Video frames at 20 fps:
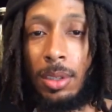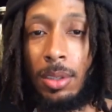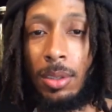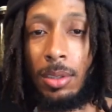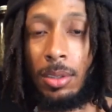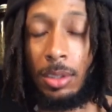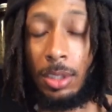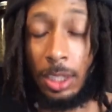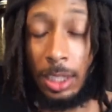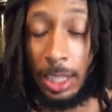
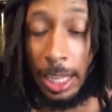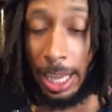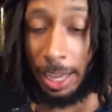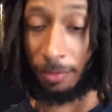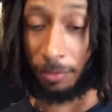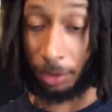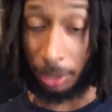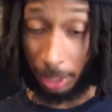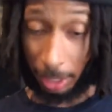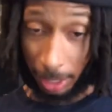Just like
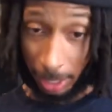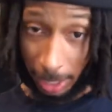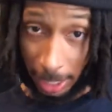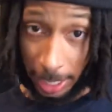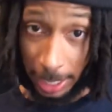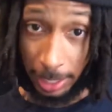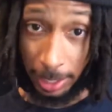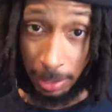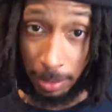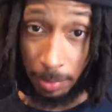for the
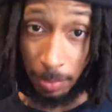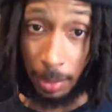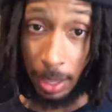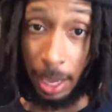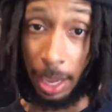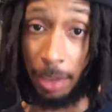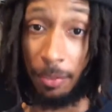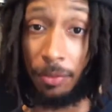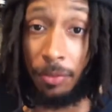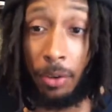cut
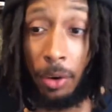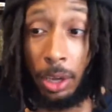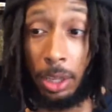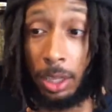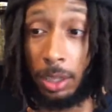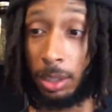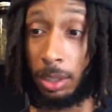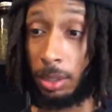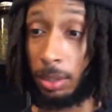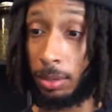and for
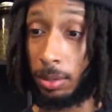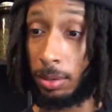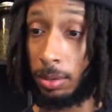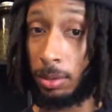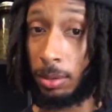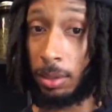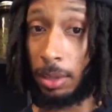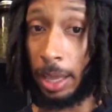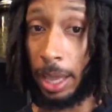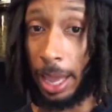the
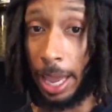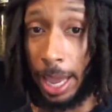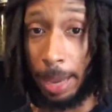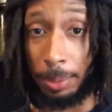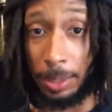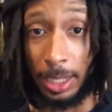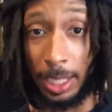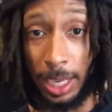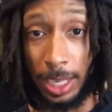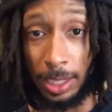
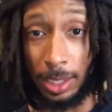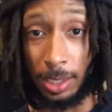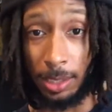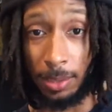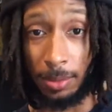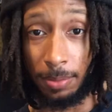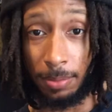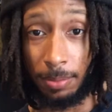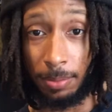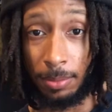abscess,
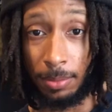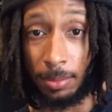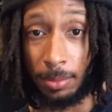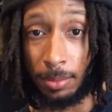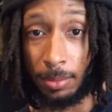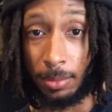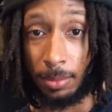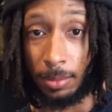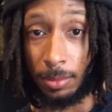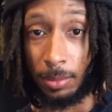
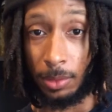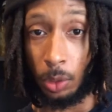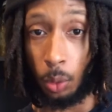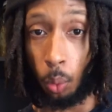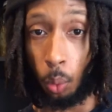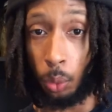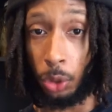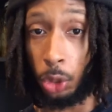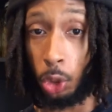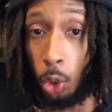
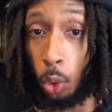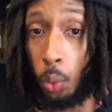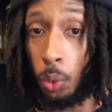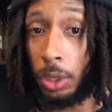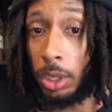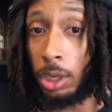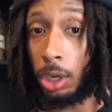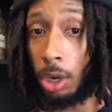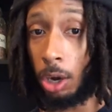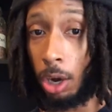we knew what
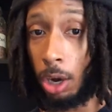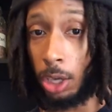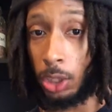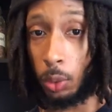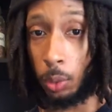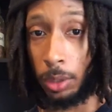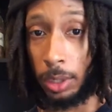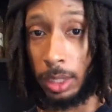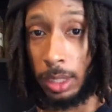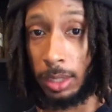the cause
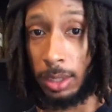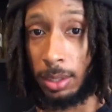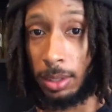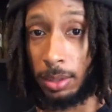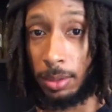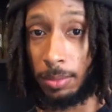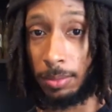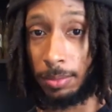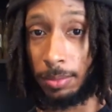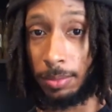was
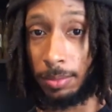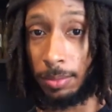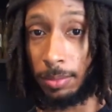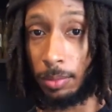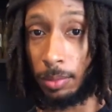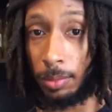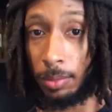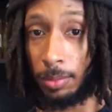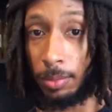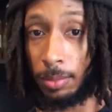
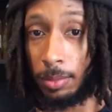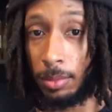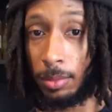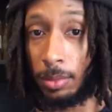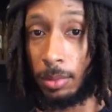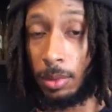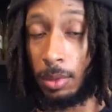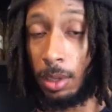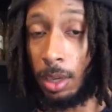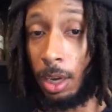
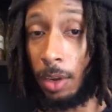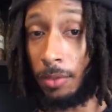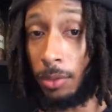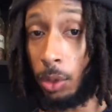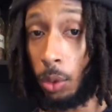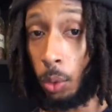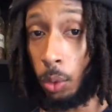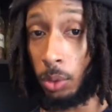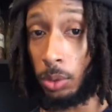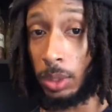of
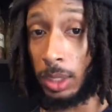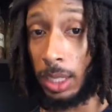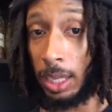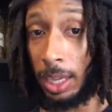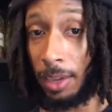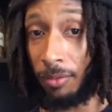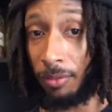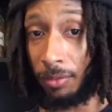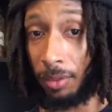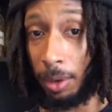those
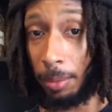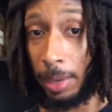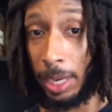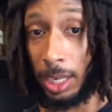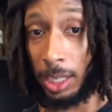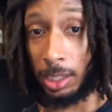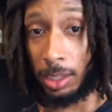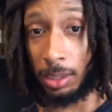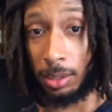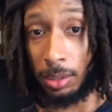
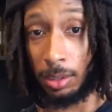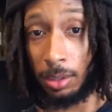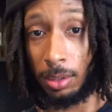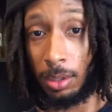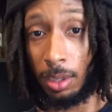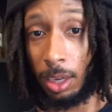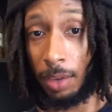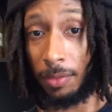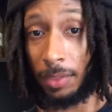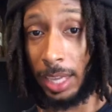inflammation,
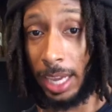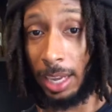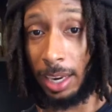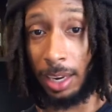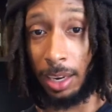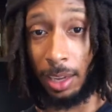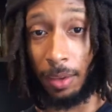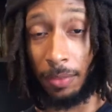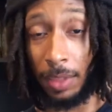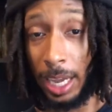of that
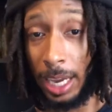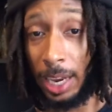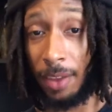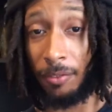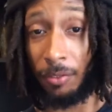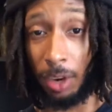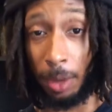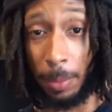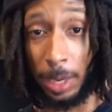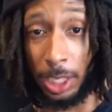
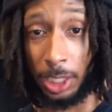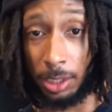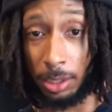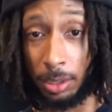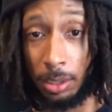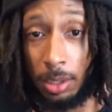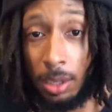inflammation.